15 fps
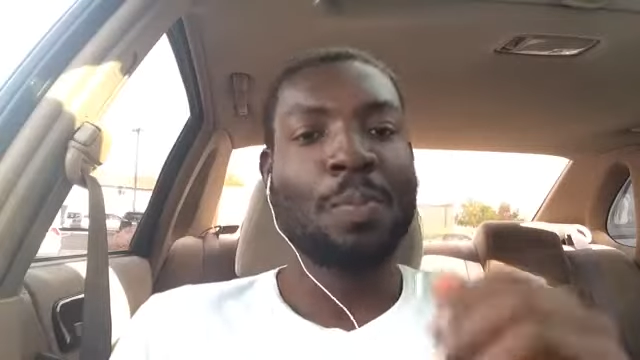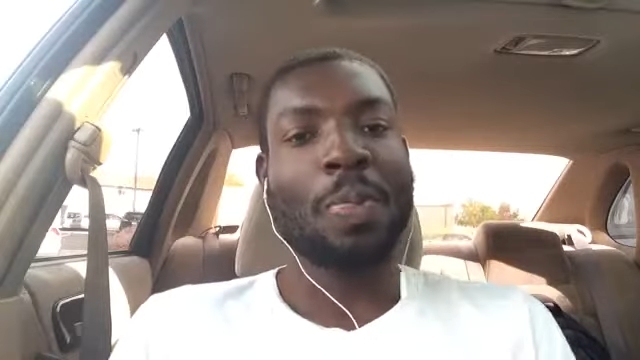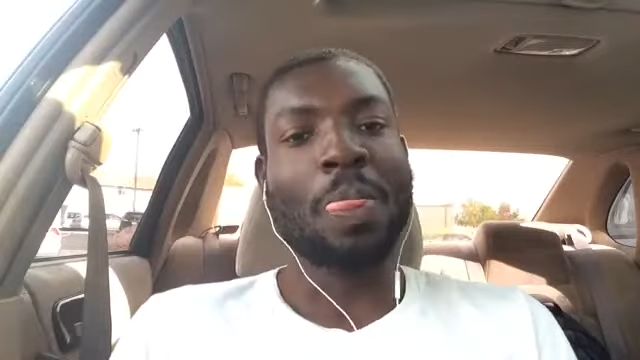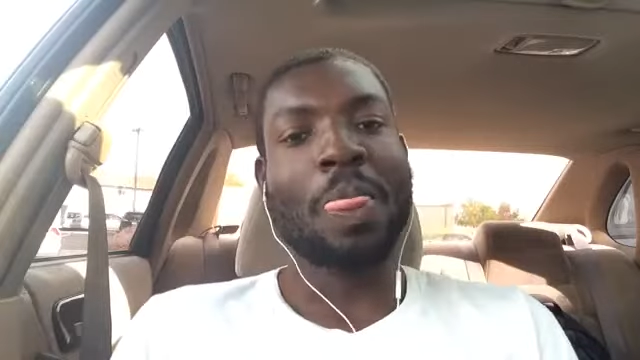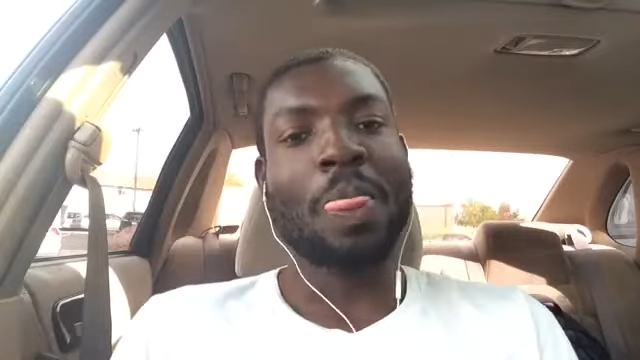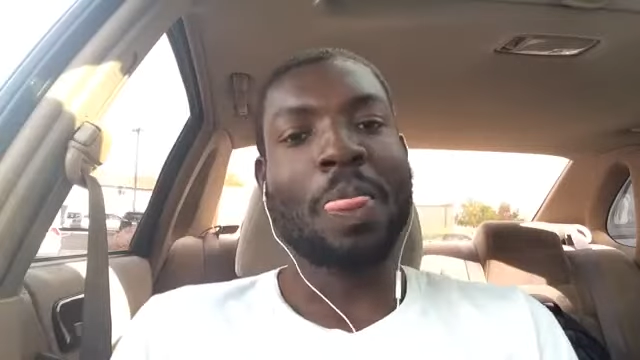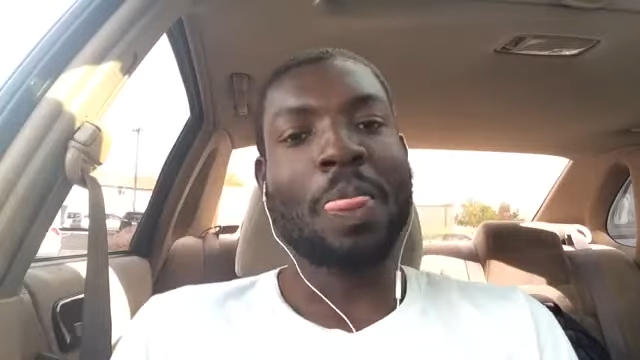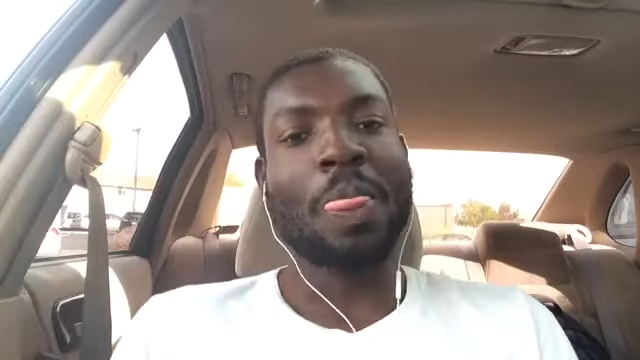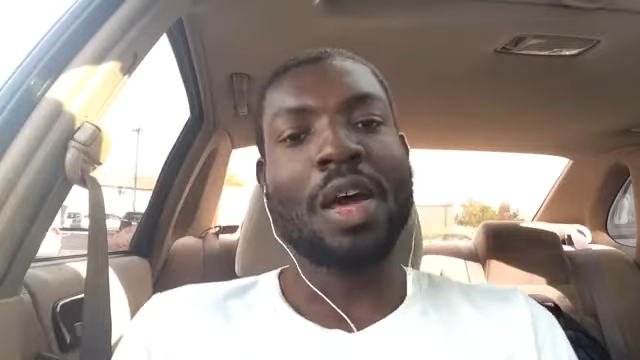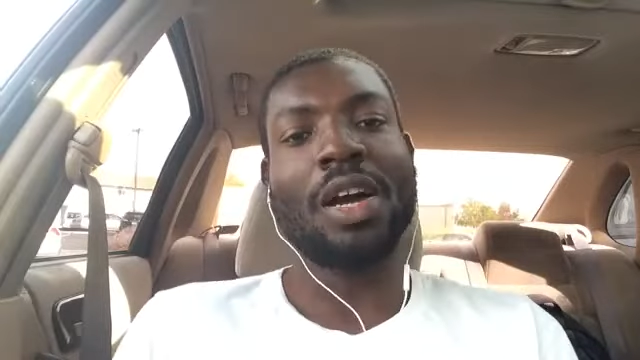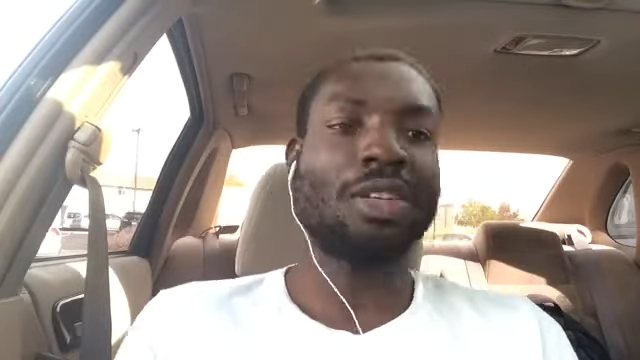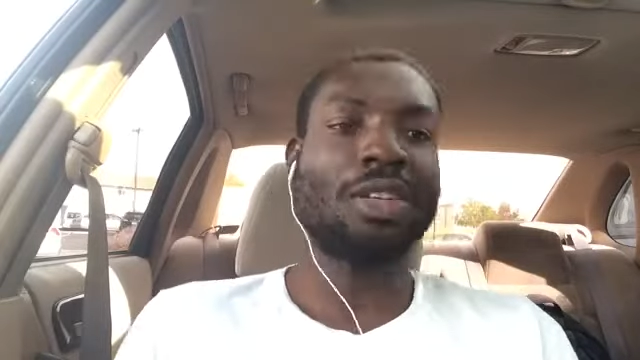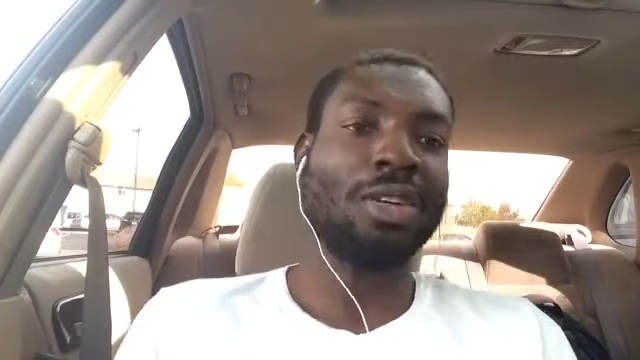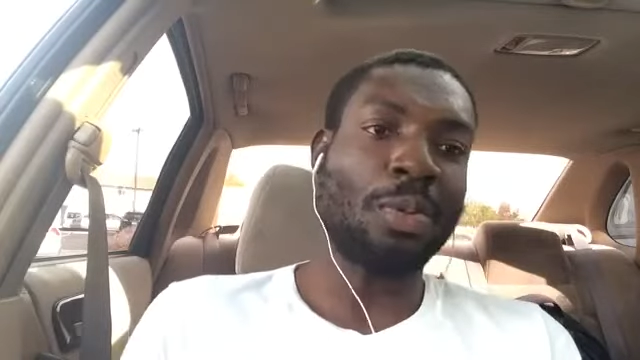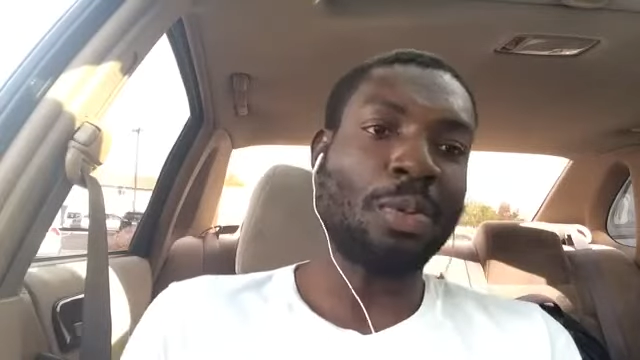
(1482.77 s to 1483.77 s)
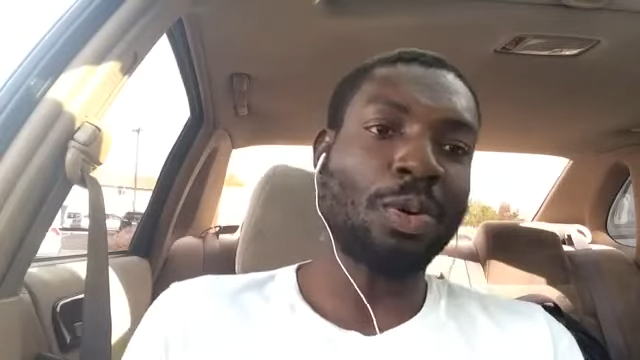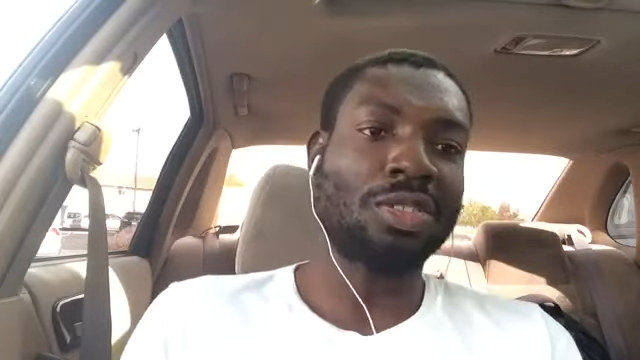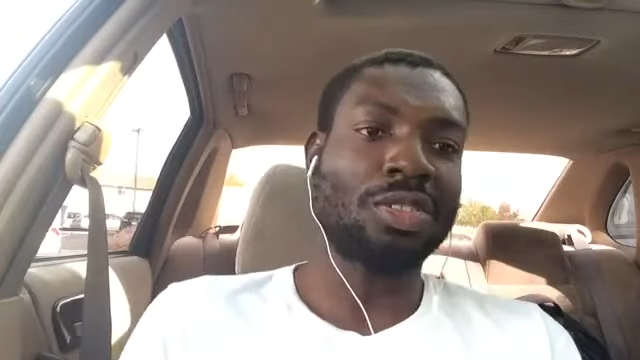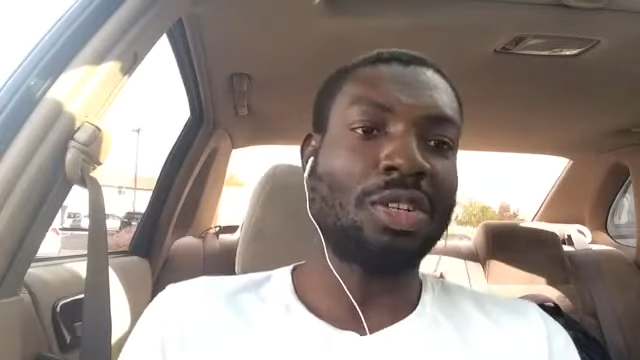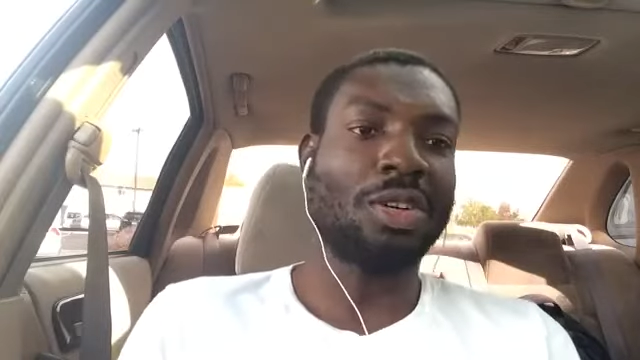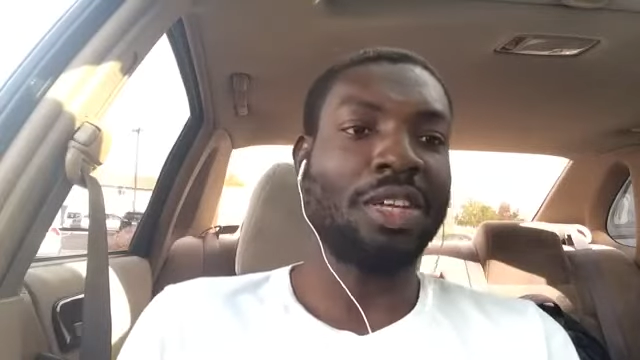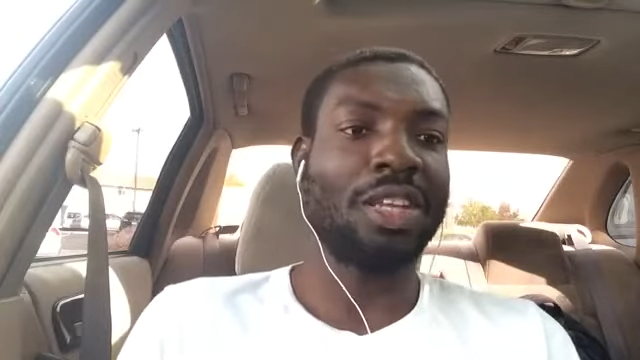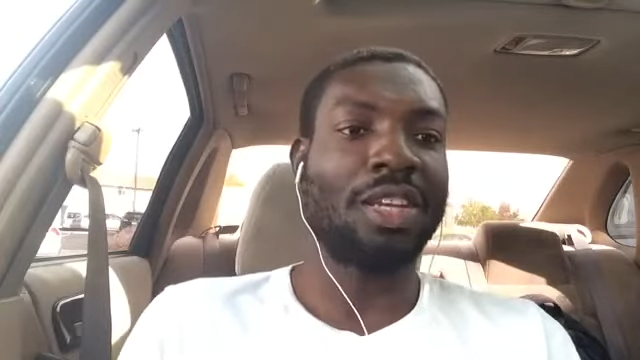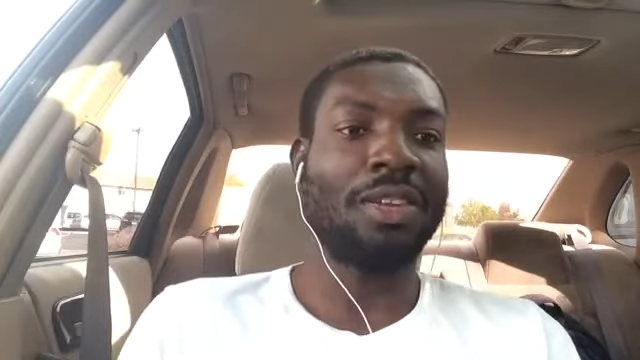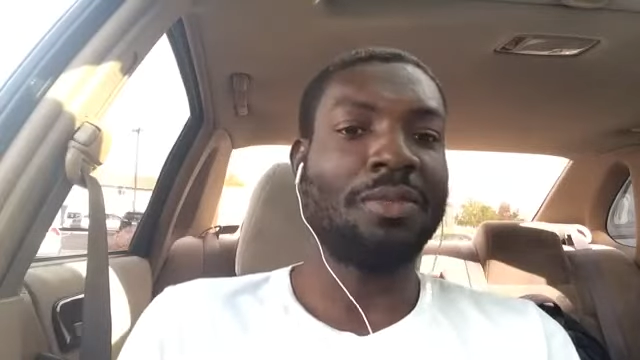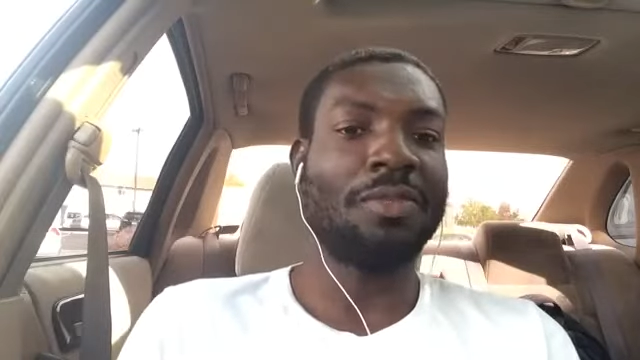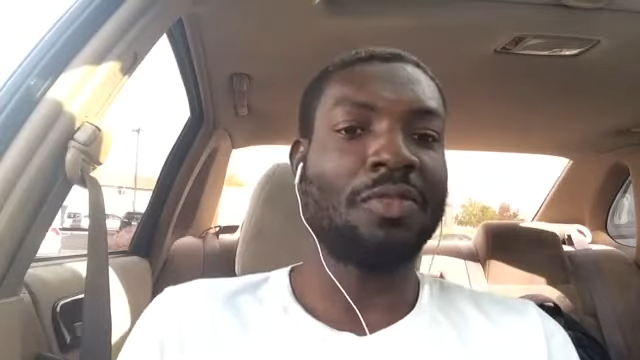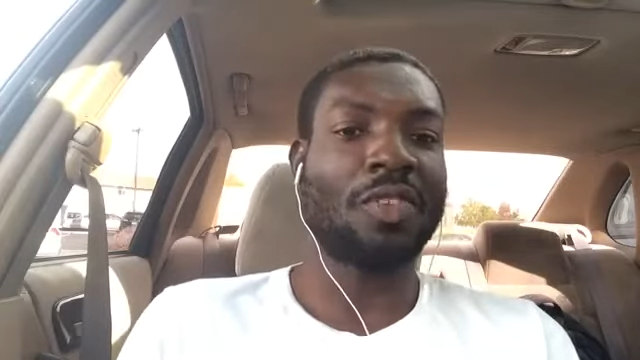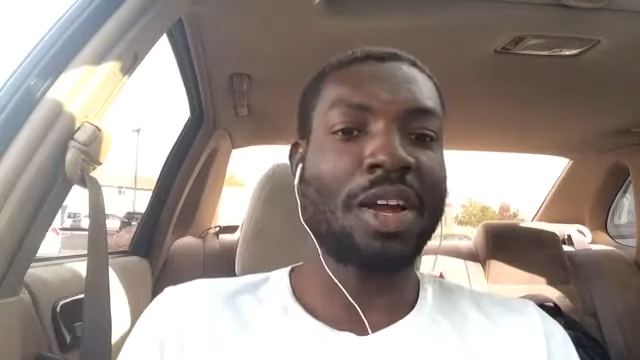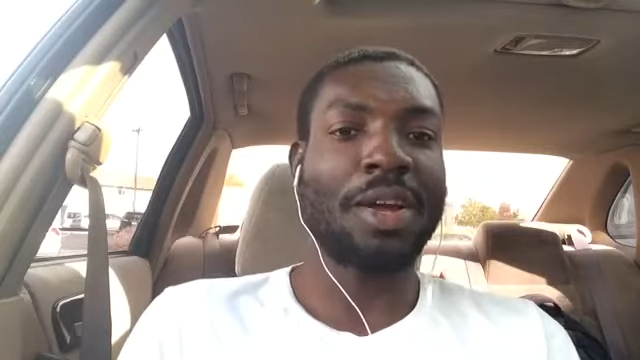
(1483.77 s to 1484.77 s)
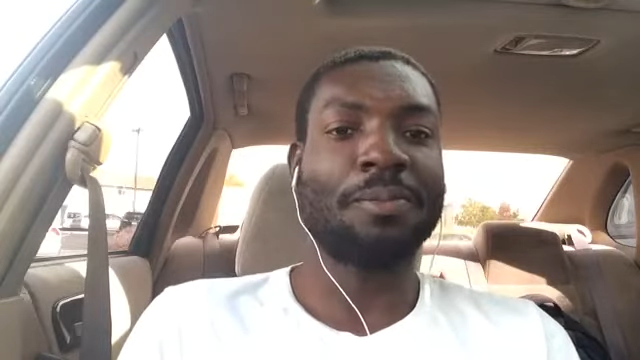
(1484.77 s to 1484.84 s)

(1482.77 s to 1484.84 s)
I see your post now and then, right?